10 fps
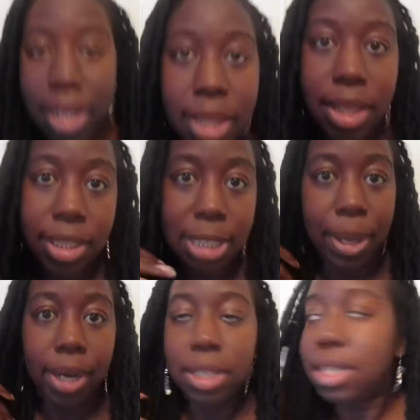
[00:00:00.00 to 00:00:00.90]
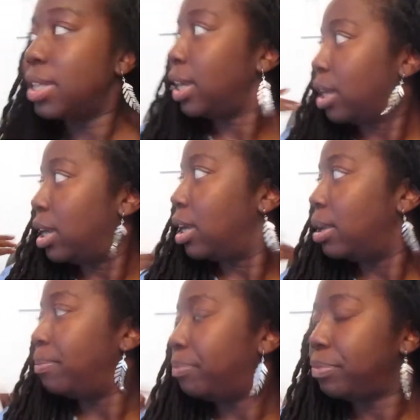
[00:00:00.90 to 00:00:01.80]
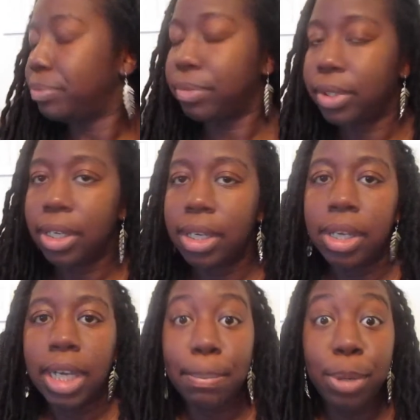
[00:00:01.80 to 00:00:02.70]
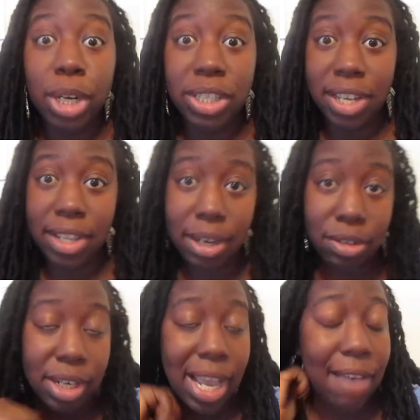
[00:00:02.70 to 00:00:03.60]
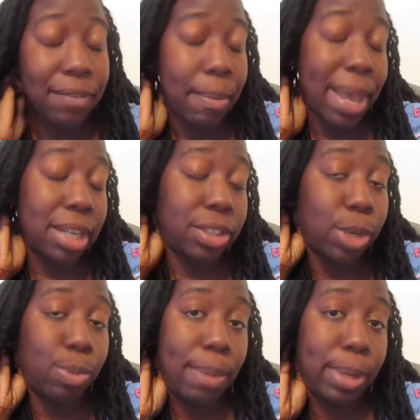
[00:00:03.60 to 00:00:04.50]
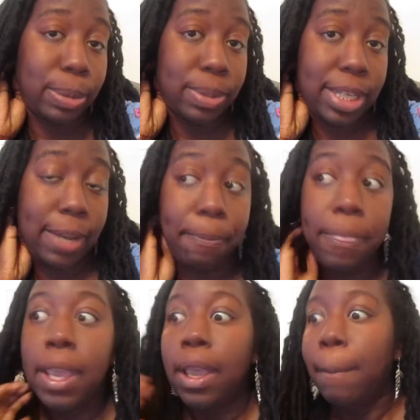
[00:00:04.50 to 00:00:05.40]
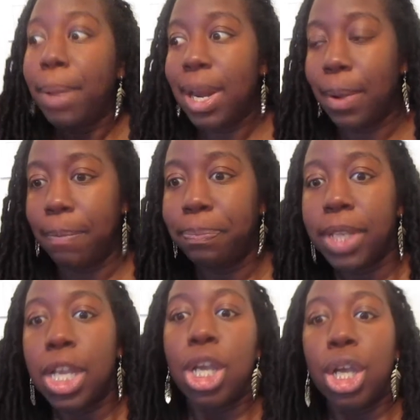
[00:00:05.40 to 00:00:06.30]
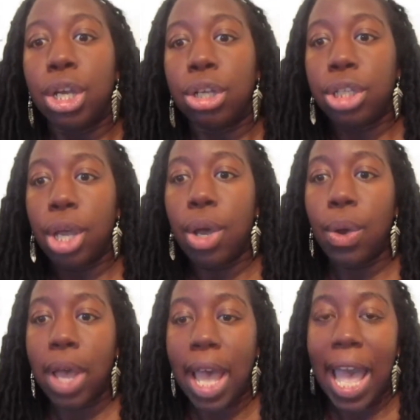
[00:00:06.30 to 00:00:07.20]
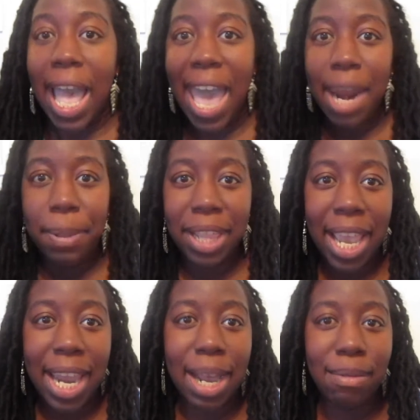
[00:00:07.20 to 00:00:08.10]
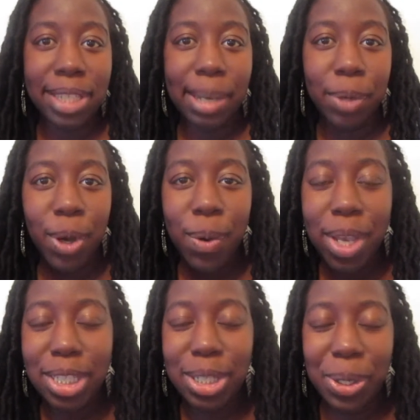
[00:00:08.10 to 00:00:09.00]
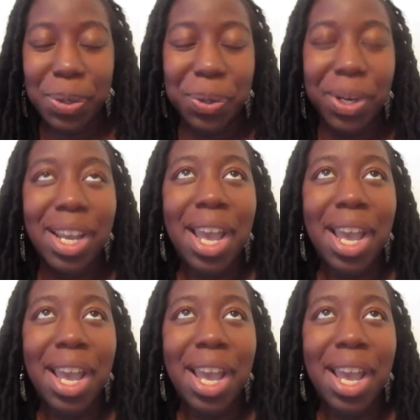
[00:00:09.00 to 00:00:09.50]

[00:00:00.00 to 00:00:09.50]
This is better. This is like a um, computer chair that I usually have in the back, so you probably don't see. But anyway, so I had a plan. I was like, I'm going to